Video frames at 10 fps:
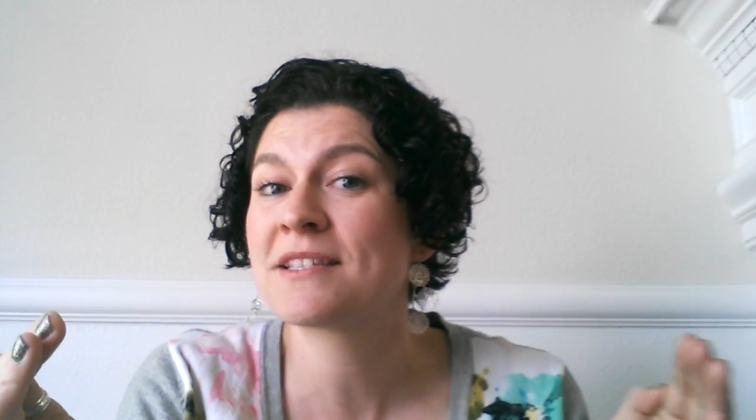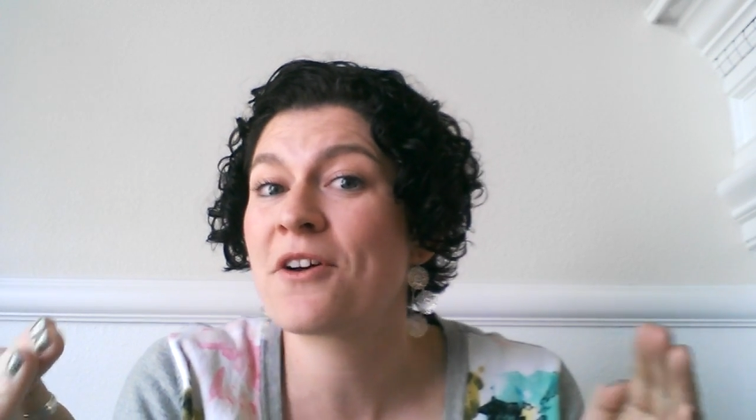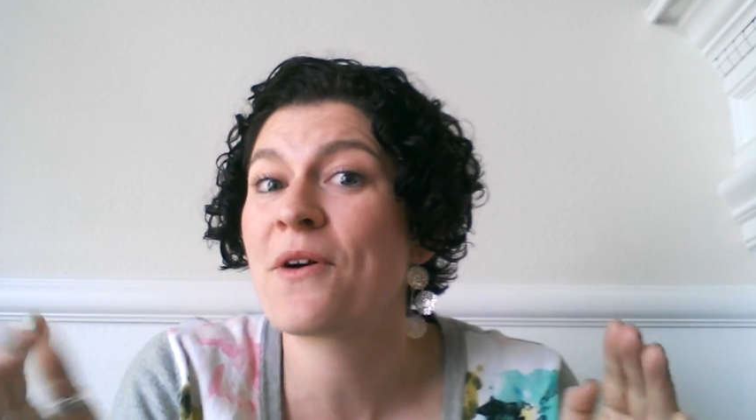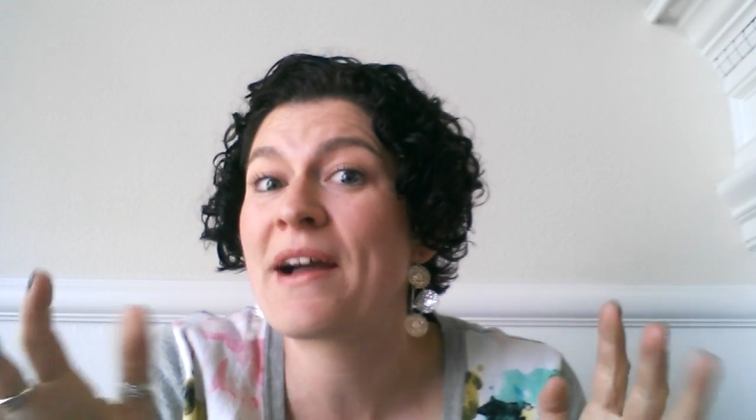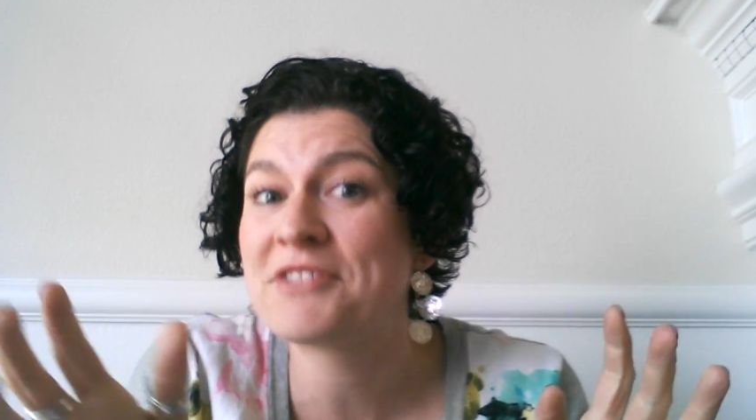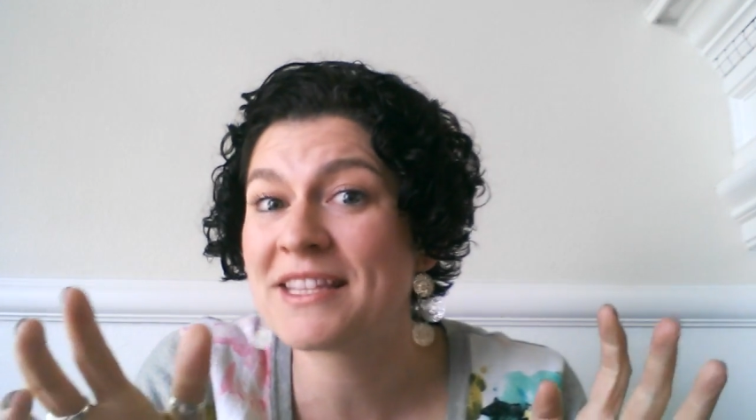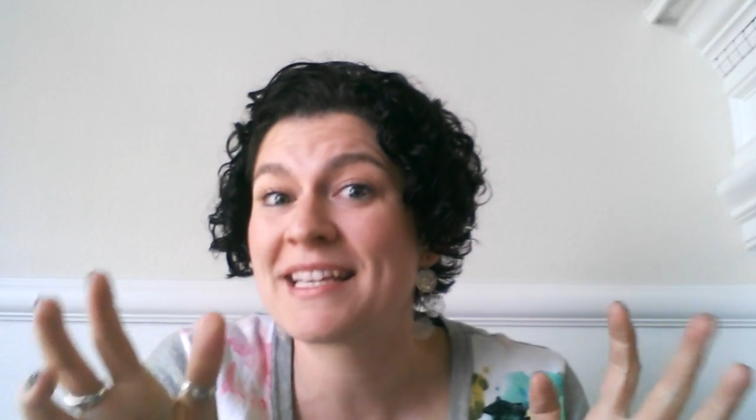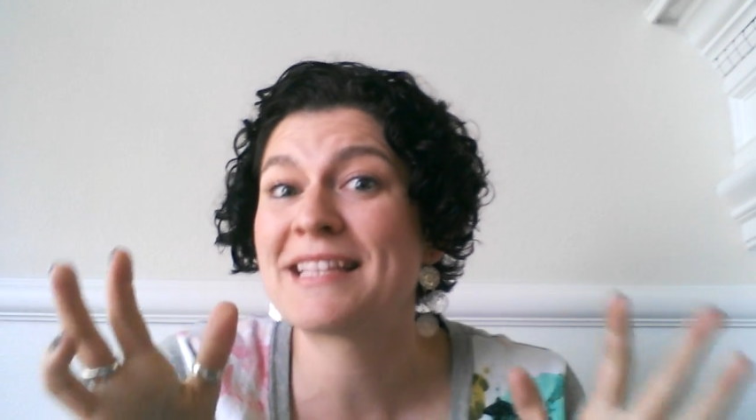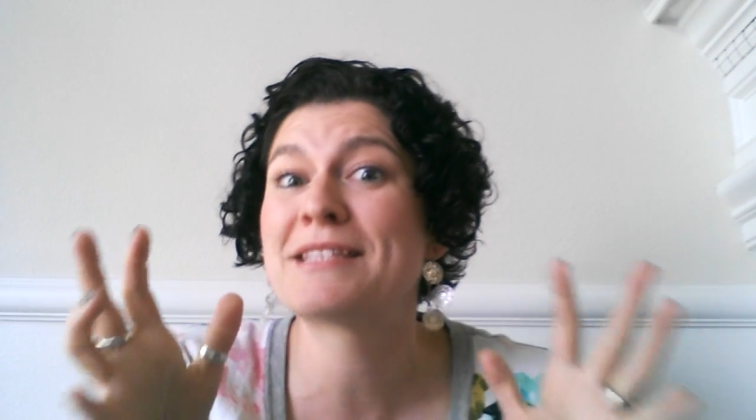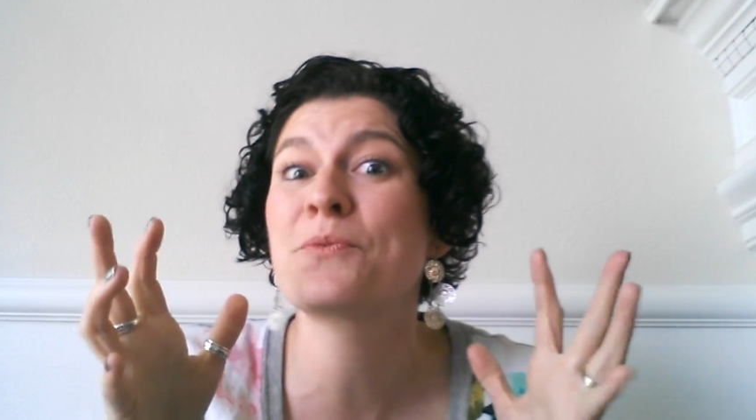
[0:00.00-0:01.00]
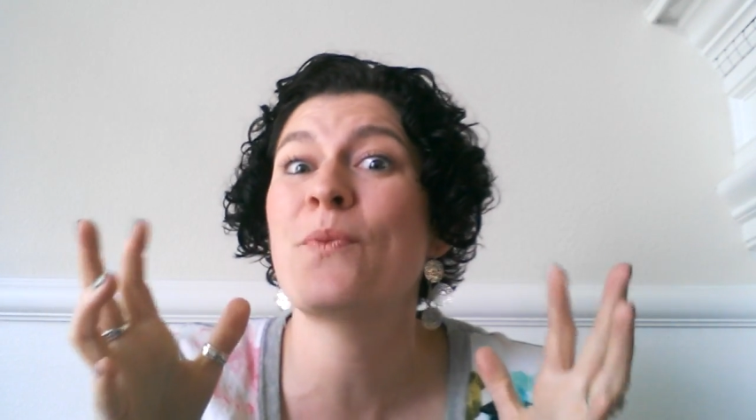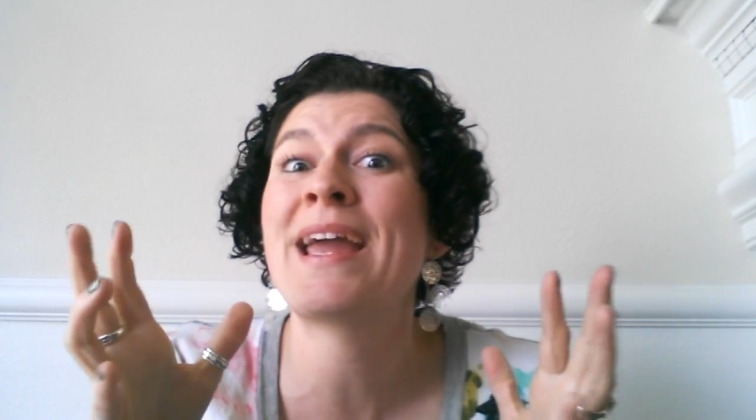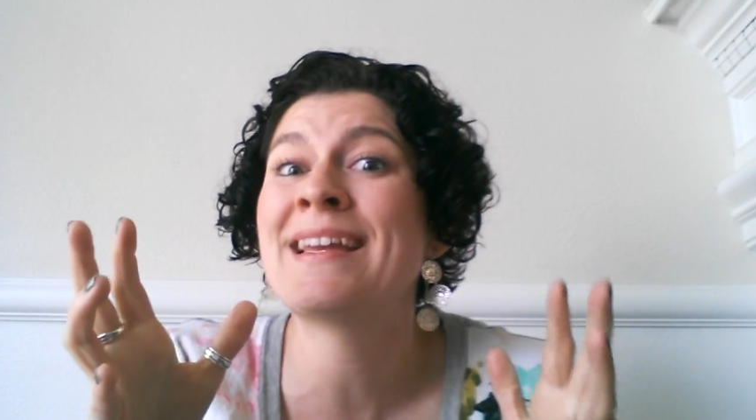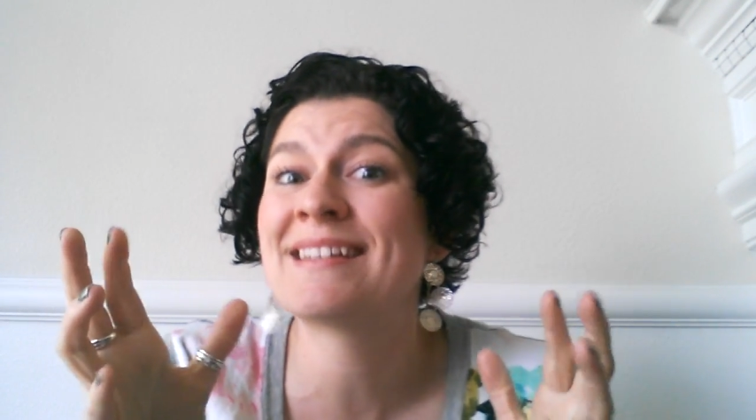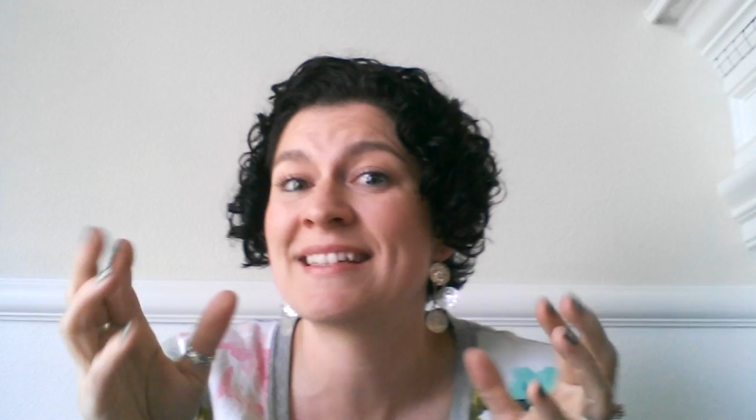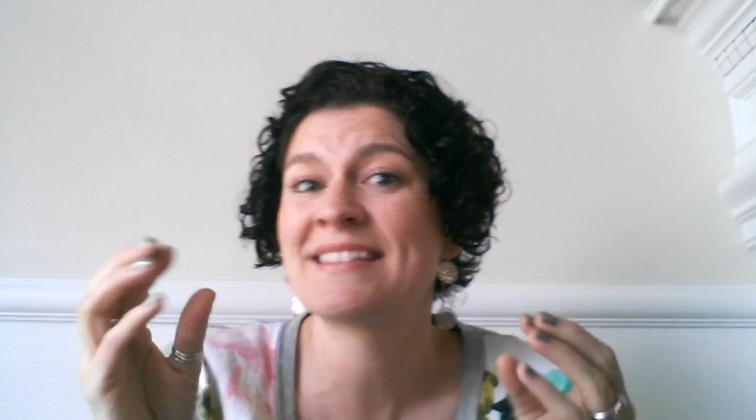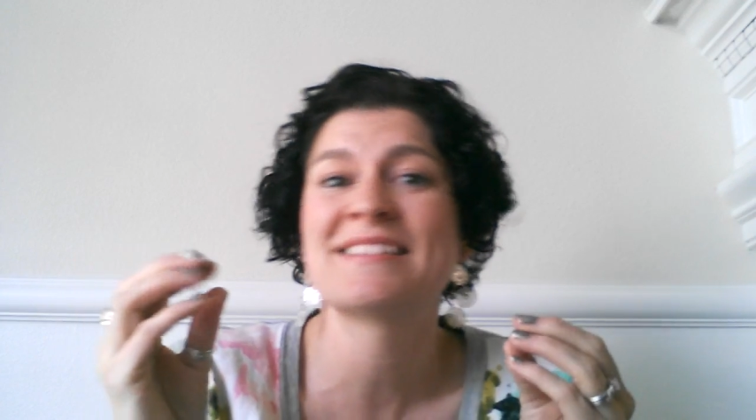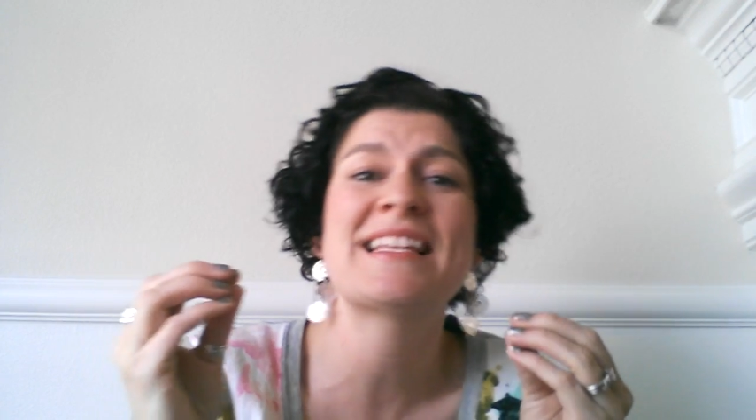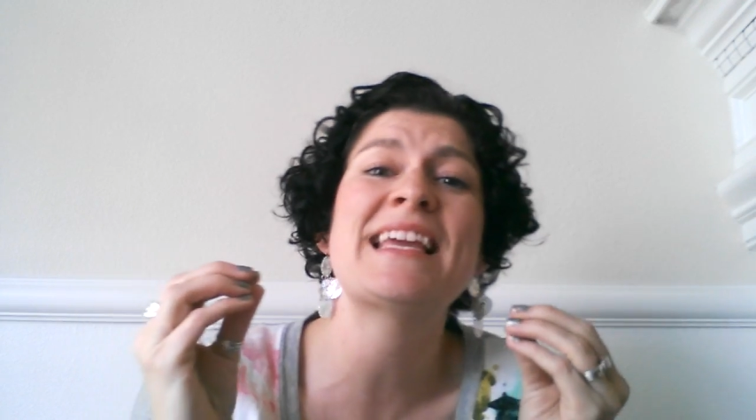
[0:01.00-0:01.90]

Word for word: so having the kids wait in